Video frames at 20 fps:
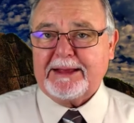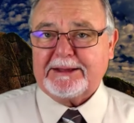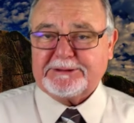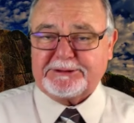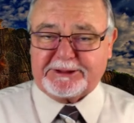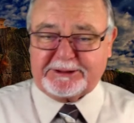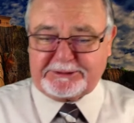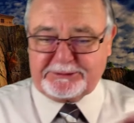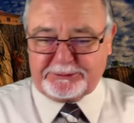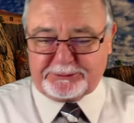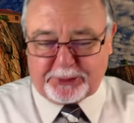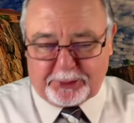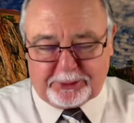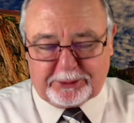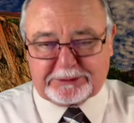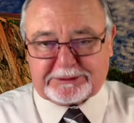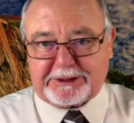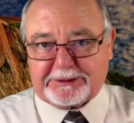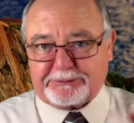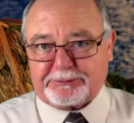She
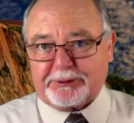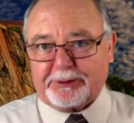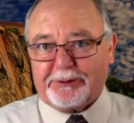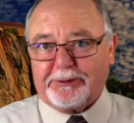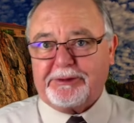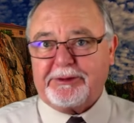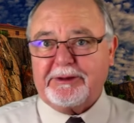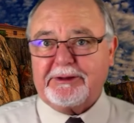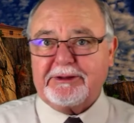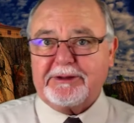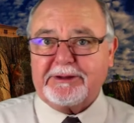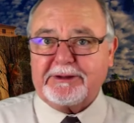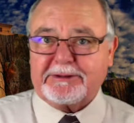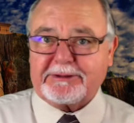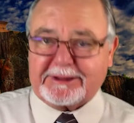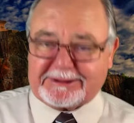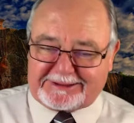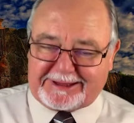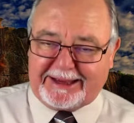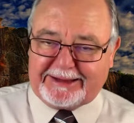told the truth
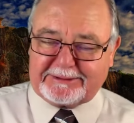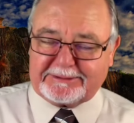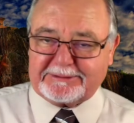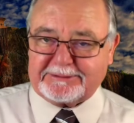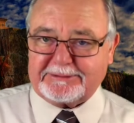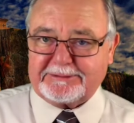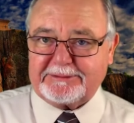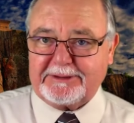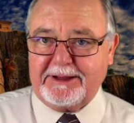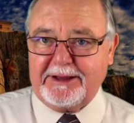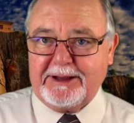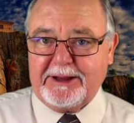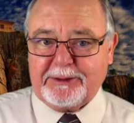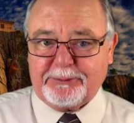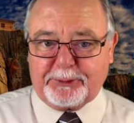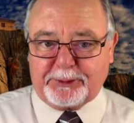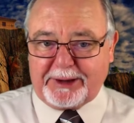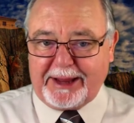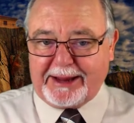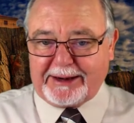to Satan.
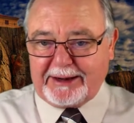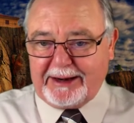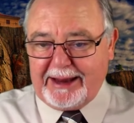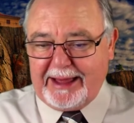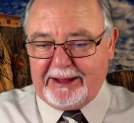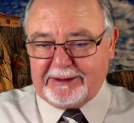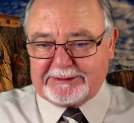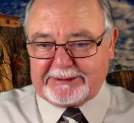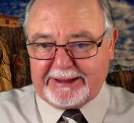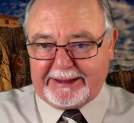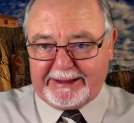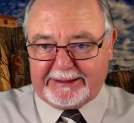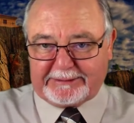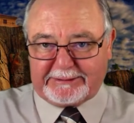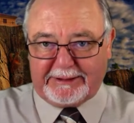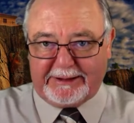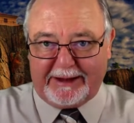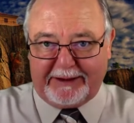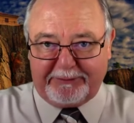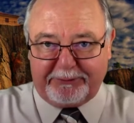We're not allowed to eat
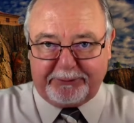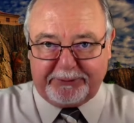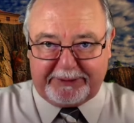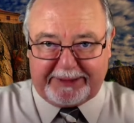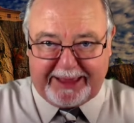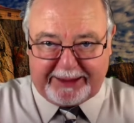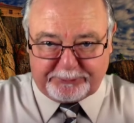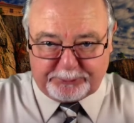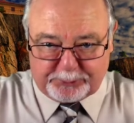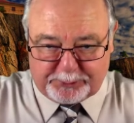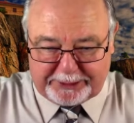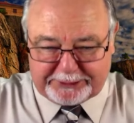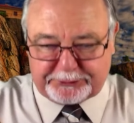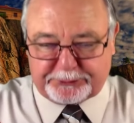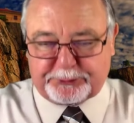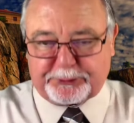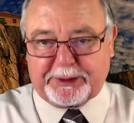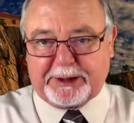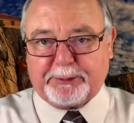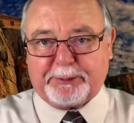of that one
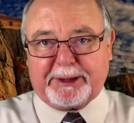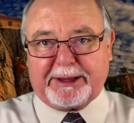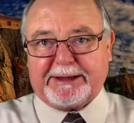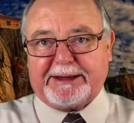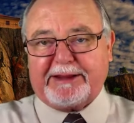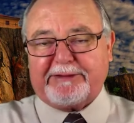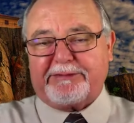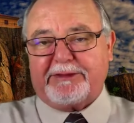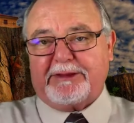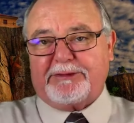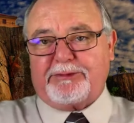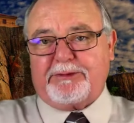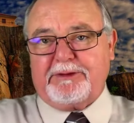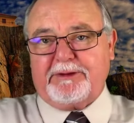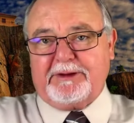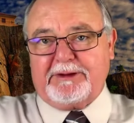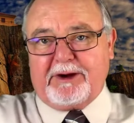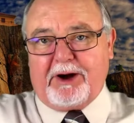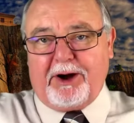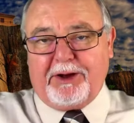tree. We can eat the,
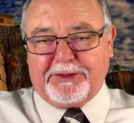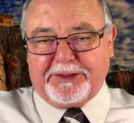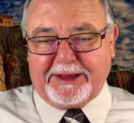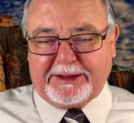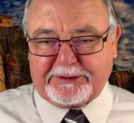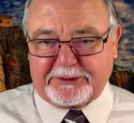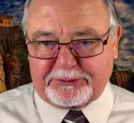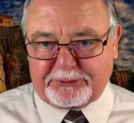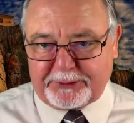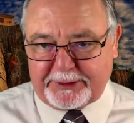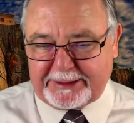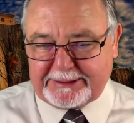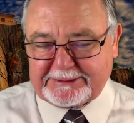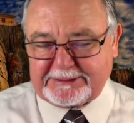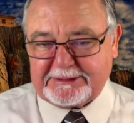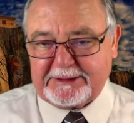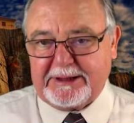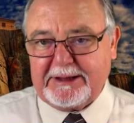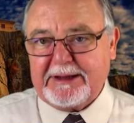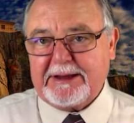all the other
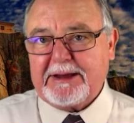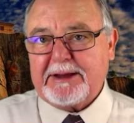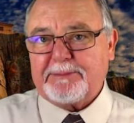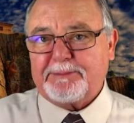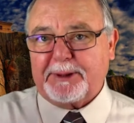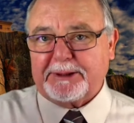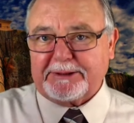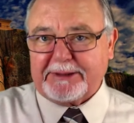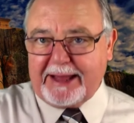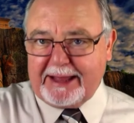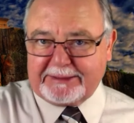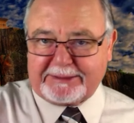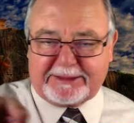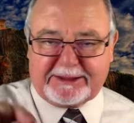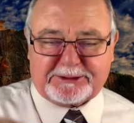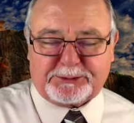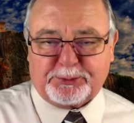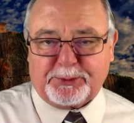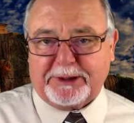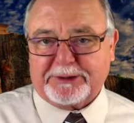trees, but not
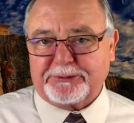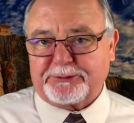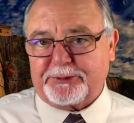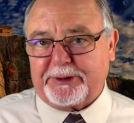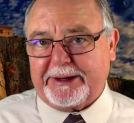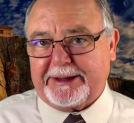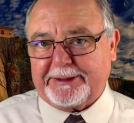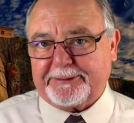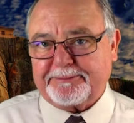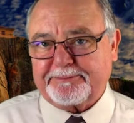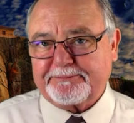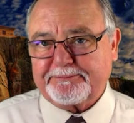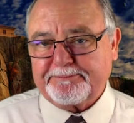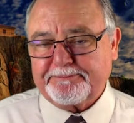this one tree.